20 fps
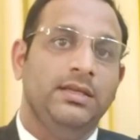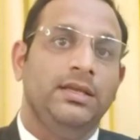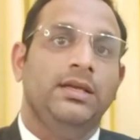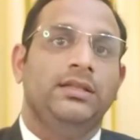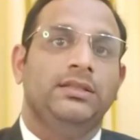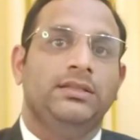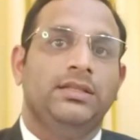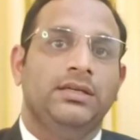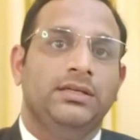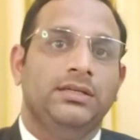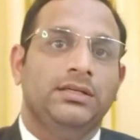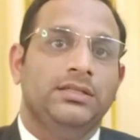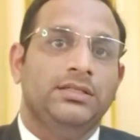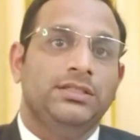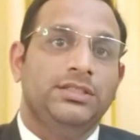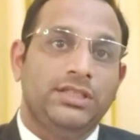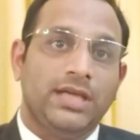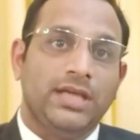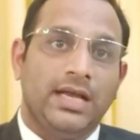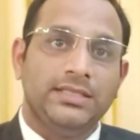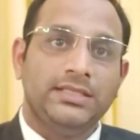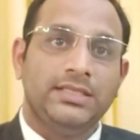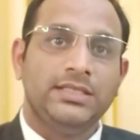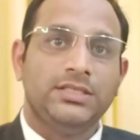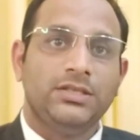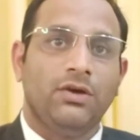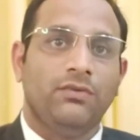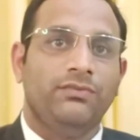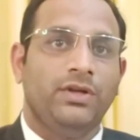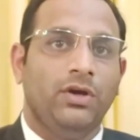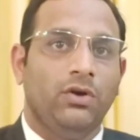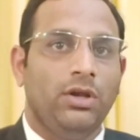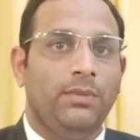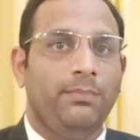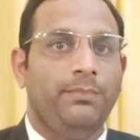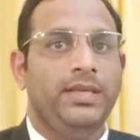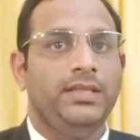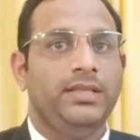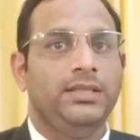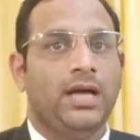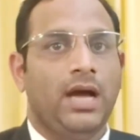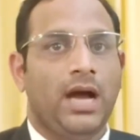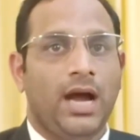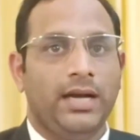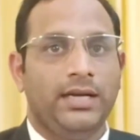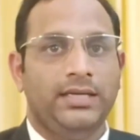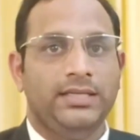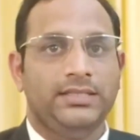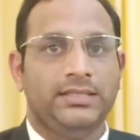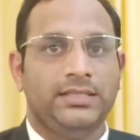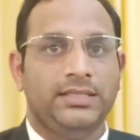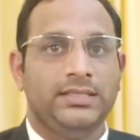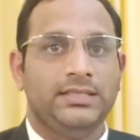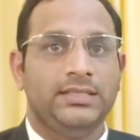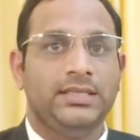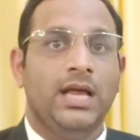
The chances of developing the heart disease